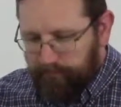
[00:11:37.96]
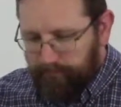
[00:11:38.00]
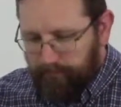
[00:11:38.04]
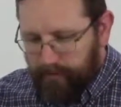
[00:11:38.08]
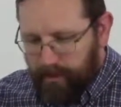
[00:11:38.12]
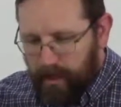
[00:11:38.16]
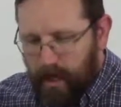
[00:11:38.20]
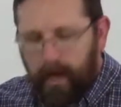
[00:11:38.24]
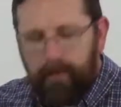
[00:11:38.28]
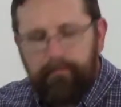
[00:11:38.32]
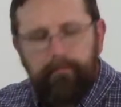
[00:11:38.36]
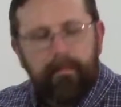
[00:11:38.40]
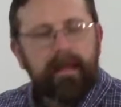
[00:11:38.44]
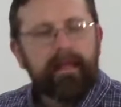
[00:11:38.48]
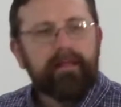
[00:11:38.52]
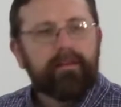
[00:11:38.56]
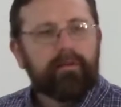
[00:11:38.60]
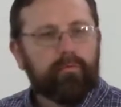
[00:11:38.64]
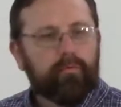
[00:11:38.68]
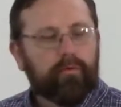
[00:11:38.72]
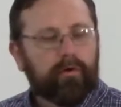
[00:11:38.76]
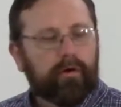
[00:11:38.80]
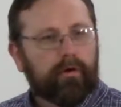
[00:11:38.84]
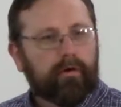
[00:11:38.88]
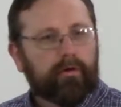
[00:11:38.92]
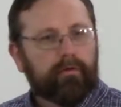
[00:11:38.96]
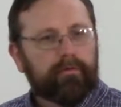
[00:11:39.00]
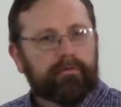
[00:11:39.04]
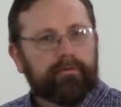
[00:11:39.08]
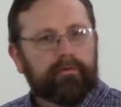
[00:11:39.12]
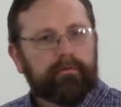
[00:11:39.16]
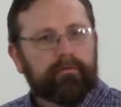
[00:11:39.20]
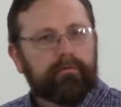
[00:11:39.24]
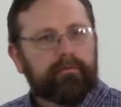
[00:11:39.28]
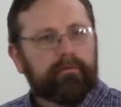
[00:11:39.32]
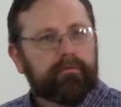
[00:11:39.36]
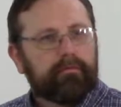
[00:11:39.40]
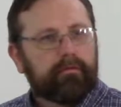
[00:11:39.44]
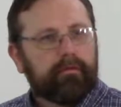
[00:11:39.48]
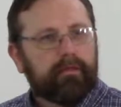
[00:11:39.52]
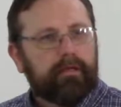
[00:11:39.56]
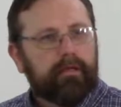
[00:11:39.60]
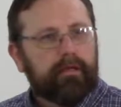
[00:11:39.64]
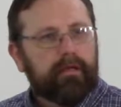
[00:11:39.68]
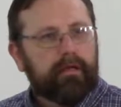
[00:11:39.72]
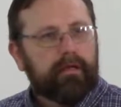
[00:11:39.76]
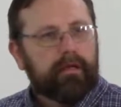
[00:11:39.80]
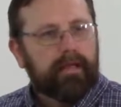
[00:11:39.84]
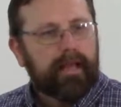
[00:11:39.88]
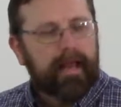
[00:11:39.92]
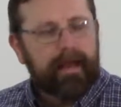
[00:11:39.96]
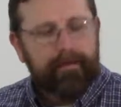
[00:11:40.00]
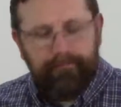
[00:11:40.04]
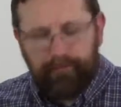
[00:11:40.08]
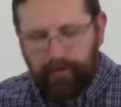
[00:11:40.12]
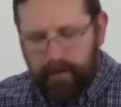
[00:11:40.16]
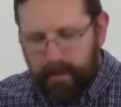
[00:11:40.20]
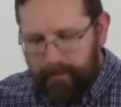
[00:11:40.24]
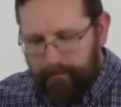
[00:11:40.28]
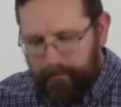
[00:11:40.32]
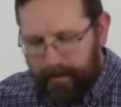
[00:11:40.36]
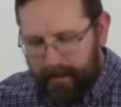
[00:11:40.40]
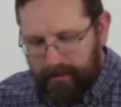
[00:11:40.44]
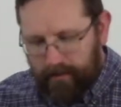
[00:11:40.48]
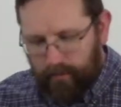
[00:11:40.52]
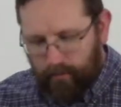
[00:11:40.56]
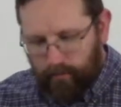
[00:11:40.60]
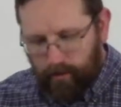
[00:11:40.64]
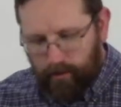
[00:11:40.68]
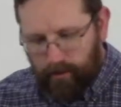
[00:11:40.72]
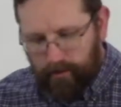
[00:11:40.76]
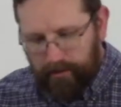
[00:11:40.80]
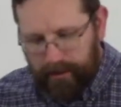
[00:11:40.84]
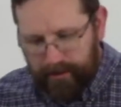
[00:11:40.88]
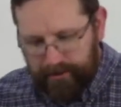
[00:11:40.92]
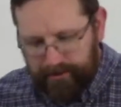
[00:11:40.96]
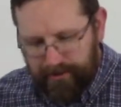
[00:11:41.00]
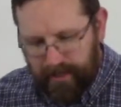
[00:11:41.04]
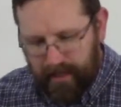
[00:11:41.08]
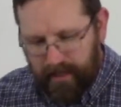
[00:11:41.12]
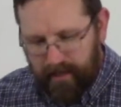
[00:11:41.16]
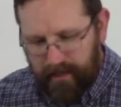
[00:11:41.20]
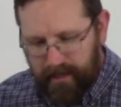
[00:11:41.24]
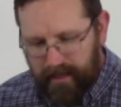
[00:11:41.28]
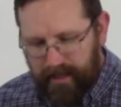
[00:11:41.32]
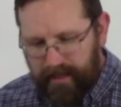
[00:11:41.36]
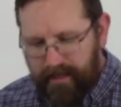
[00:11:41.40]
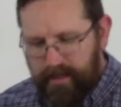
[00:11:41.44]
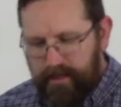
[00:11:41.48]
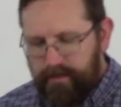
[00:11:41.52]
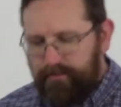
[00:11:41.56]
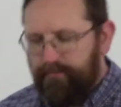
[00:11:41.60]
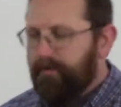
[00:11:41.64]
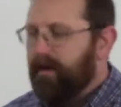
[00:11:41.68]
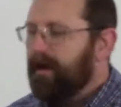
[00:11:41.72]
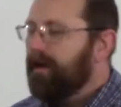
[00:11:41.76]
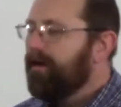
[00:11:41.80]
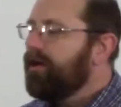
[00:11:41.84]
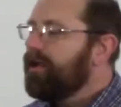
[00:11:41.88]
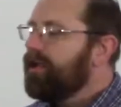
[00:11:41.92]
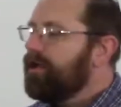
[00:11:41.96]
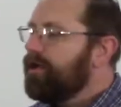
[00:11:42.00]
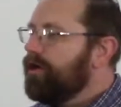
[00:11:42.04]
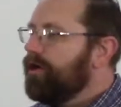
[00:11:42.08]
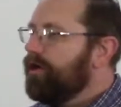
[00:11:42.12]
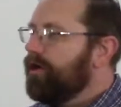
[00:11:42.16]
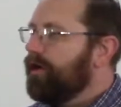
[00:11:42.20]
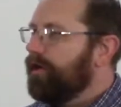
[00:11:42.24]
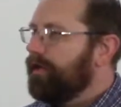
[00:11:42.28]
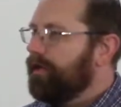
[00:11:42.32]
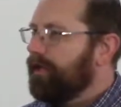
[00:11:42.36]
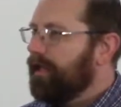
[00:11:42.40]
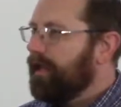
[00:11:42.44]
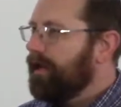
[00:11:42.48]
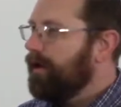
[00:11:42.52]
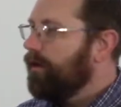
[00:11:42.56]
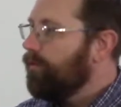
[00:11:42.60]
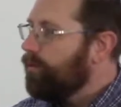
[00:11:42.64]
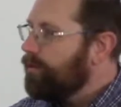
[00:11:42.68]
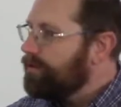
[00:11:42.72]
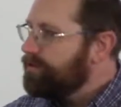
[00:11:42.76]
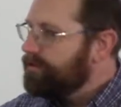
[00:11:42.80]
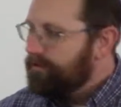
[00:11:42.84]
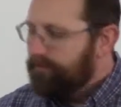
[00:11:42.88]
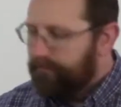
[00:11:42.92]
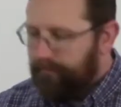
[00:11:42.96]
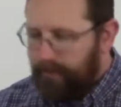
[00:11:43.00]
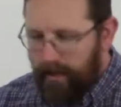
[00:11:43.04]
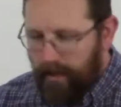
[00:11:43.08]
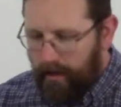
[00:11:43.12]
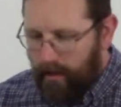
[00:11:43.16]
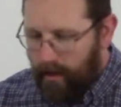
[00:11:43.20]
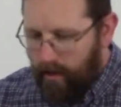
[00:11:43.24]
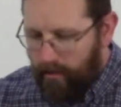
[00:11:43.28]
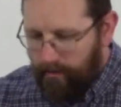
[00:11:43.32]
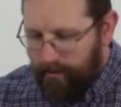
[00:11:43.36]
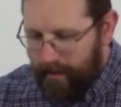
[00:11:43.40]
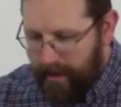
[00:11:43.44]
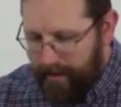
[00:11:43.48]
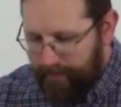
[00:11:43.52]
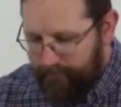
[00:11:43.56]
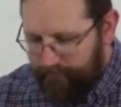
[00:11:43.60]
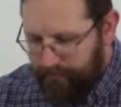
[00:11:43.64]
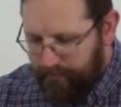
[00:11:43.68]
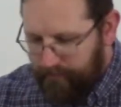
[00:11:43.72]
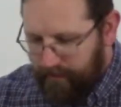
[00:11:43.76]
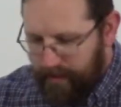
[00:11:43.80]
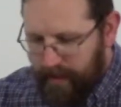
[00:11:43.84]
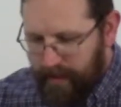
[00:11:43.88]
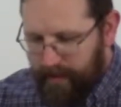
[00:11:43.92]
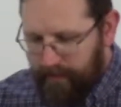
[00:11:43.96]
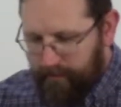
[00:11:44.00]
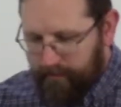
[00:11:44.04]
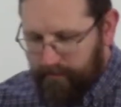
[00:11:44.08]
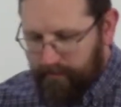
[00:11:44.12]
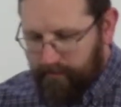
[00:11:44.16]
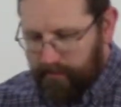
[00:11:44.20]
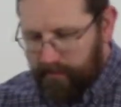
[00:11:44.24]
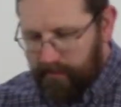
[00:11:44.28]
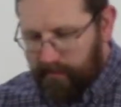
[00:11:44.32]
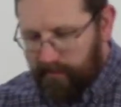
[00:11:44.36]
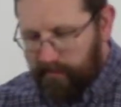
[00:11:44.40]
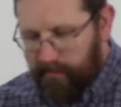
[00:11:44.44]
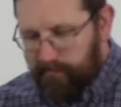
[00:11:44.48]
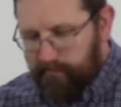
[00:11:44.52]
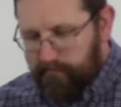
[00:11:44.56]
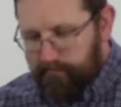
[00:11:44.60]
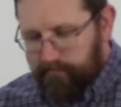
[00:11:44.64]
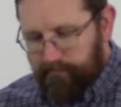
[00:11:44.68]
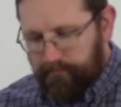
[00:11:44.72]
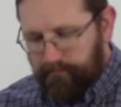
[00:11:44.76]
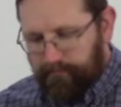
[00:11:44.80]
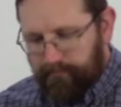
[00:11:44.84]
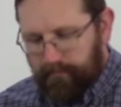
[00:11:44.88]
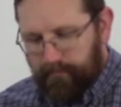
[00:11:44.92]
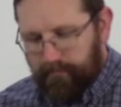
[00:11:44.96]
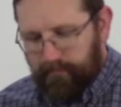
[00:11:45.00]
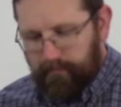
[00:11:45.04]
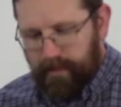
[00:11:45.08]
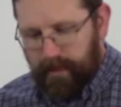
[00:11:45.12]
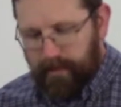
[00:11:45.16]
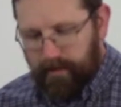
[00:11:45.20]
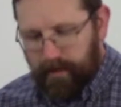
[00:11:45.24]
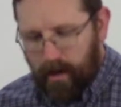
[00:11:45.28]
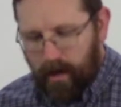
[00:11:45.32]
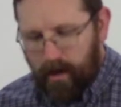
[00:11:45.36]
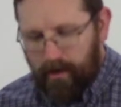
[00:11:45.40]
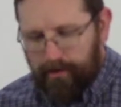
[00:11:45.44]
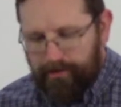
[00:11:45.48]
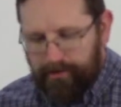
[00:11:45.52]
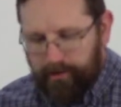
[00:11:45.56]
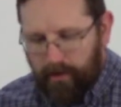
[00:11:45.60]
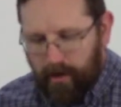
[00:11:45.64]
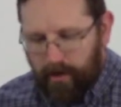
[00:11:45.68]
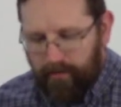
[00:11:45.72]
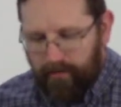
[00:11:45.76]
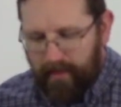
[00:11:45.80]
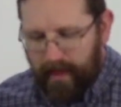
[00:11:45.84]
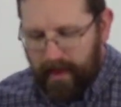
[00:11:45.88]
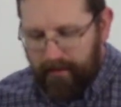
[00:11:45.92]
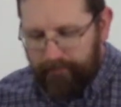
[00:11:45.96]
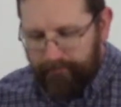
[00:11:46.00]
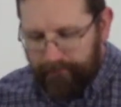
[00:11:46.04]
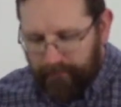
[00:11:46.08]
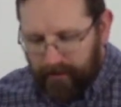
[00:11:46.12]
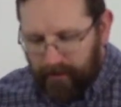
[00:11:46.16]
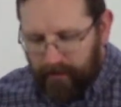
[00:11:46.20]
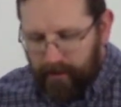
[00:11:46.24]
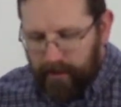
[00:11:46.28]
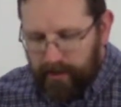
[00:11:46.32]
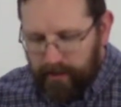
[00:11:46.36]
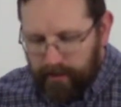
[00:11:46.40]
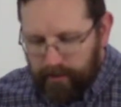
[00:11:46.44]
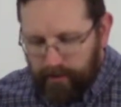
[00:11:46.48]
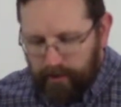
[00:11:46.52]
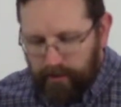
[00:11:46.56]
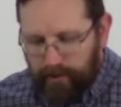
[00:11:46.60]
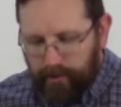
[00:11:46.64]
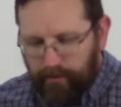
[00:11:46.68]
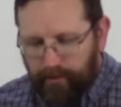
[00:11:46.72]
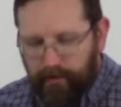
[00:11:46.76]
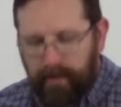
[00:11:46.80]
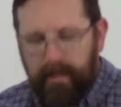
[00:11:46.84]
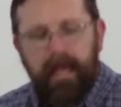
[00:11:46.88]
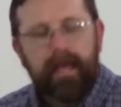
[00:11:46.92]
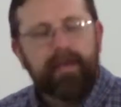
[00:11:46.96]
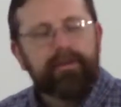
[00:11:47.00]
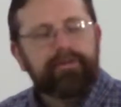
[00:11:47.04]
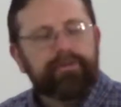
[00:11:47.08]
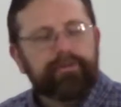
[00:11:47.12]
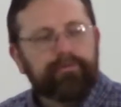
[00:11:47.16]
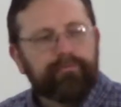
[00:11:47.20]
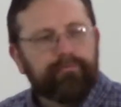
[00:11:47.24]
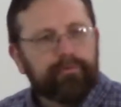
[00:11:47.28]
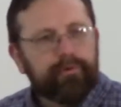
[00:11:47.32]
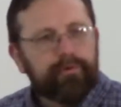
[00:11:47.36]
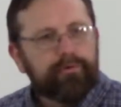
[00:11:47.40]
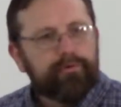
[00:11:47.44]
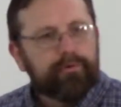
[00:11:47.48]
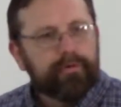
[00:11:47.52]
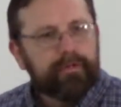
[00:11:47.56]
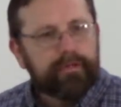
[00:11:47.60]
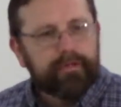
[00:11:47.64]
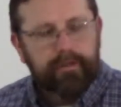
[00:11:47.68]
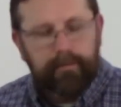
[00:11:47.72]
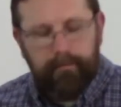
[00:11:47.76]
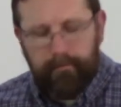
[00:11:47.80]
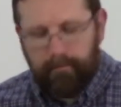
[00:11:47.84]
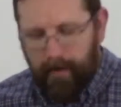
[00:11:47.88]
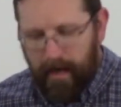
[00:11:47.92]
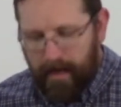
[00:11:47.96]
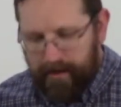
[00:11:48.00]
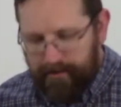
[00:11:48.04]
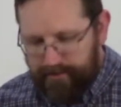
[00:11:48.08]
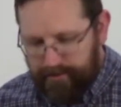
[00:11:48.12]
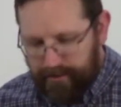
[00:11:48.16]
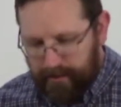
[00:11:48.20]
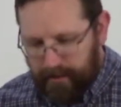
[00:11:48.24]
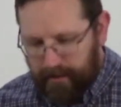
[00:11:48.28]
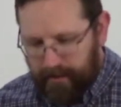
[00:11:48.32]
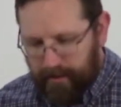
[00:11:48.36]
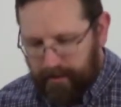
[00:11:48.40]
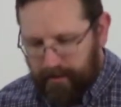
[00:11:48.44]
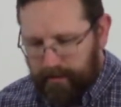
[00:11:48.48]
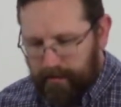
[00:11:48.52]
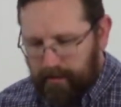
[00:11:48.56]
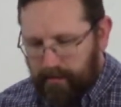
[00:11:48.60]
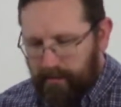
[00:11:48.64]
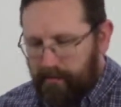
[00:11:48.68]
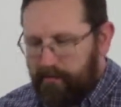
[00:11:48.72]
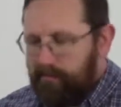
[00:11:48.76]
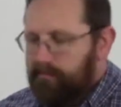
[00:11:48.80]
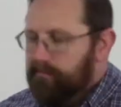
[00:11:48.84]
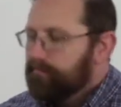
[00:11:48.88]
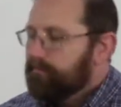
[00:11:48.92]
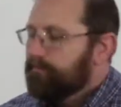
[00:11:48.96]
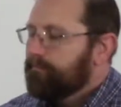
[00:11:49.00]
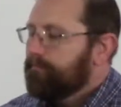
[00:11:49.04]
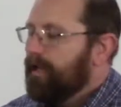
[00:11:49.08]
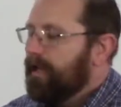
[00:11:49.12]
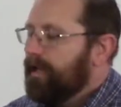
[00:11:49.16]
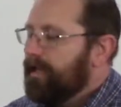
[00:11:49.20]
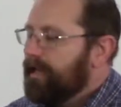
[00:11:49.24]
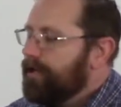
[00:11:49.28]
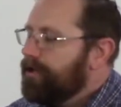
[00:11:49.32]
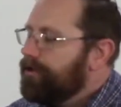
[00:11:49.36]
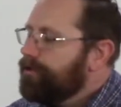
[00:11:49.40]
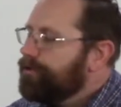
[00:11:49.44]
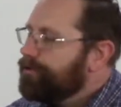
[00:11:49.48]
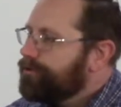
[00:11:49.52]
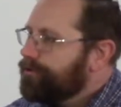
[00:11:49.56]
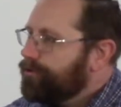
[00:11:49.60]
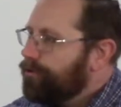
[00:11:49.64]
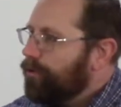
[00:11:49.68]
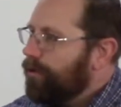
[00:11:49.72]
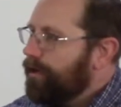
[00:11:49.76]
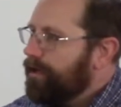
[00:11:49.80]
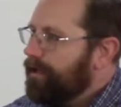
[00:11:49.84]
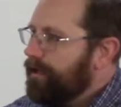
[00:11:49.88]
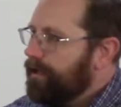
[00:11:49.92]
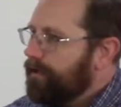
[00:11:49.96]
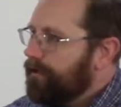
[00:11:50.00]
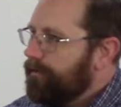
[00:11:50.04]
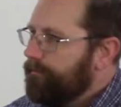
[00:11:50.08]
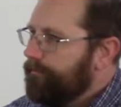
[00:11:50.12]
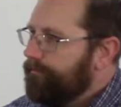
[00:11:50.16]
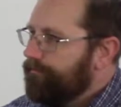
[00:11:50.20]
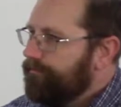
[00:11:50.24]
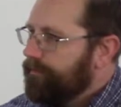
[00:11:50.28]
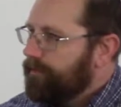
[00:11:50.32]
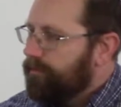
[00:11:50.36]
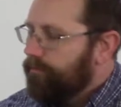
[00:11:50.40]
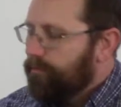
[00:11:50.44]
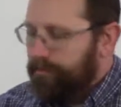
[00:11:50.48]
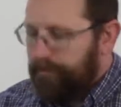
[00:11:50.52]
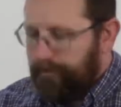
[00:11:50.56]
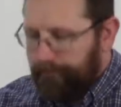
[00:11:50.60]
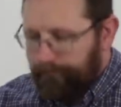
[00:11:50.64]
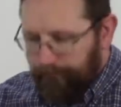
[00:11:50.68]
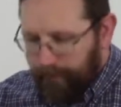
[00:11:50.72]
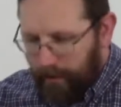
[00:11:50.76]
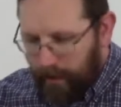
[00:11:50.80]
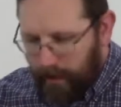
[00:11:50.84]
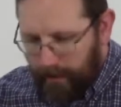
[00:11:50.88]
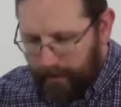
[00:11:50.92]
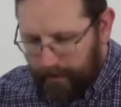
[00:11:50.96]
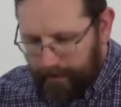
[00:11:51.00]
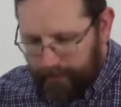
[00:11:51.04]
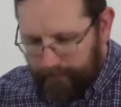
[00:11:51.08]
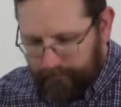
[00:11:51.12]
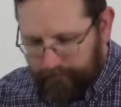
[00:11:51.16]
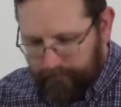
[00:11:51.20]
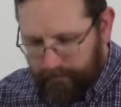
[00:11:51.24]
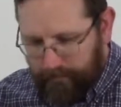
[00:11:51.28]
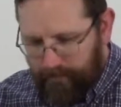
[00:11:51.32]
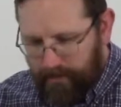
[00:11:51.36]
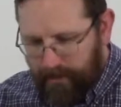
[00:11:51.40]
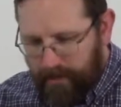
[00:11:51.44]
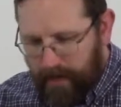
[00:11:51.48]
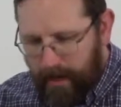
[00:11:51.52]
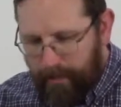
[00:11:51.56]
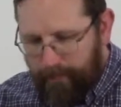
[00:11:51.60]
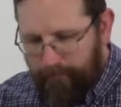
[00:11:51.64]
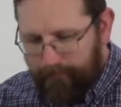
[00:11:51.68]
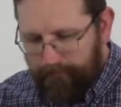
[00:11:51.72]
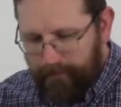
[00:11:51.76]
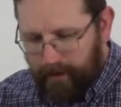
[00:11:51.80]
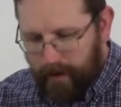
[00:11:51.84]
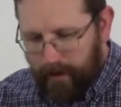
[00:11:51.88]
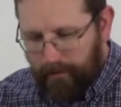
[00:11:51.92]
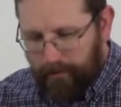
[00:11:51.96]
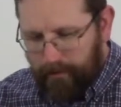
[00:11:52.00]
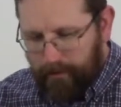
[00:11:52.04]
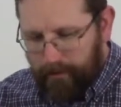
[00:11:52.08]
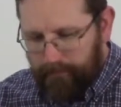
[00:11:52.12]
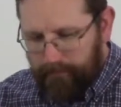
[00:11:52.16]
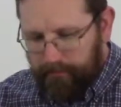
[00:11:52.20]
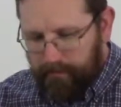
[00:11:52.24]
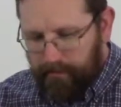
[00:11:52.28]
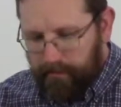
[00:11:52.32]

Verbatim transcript: God made the world. And after he made the world, he said, it is very good. And it wasn't very long after that that God saw that very good creation ruined by sin. And he destroyed it with the flood in the time of Noah.